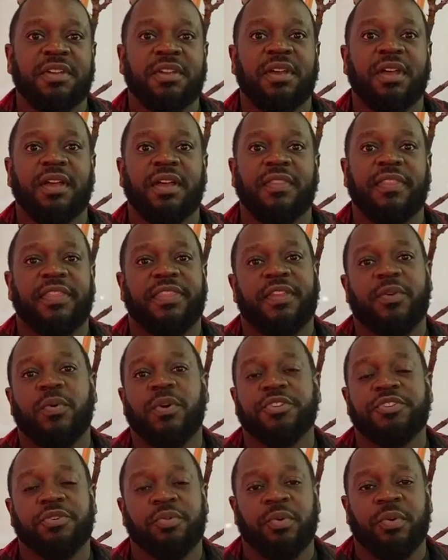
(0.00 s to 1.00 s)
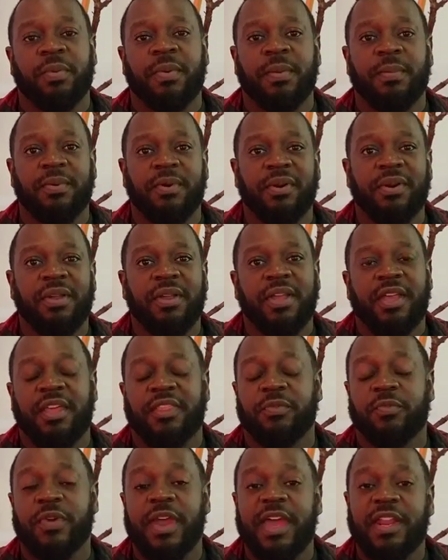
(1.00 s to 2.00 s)
that they want you to remember, and the
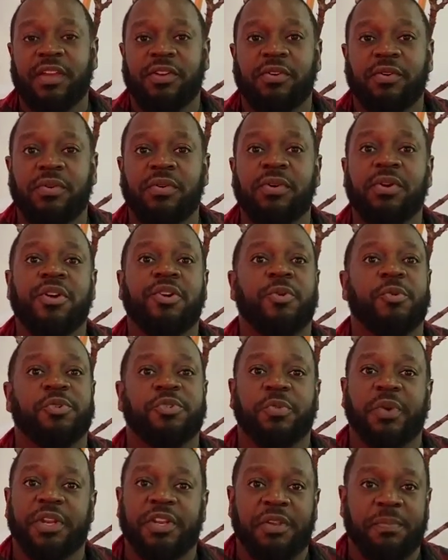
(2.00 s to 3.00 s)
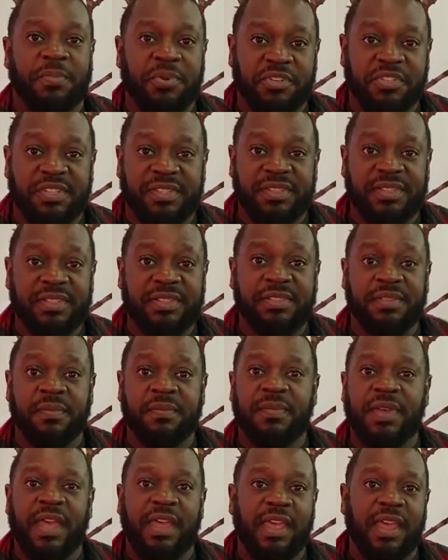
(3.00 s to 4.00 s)
radical who is ready to push the system
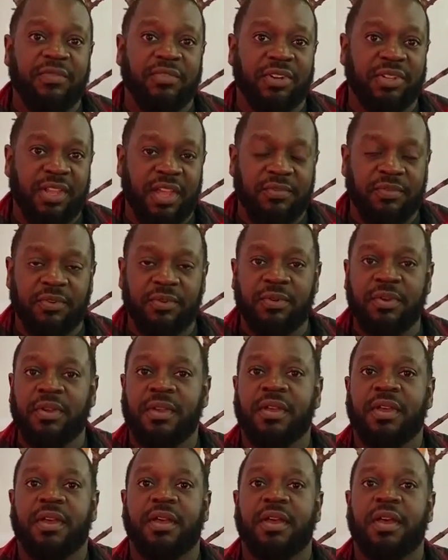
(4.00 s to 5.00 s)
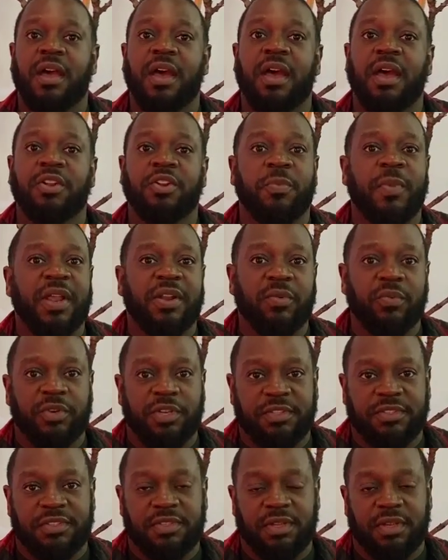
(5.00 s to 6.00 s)
at every level, no matter what
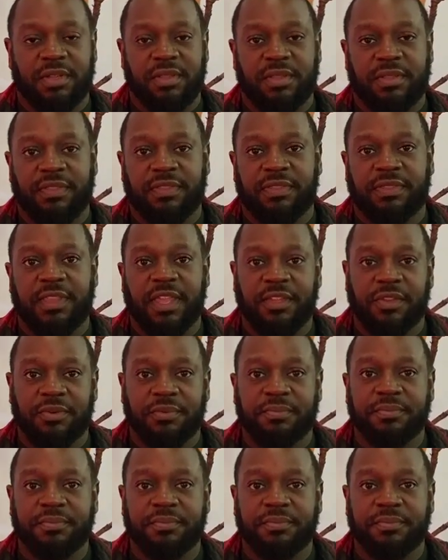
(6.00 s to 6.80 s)
it took. Thank you.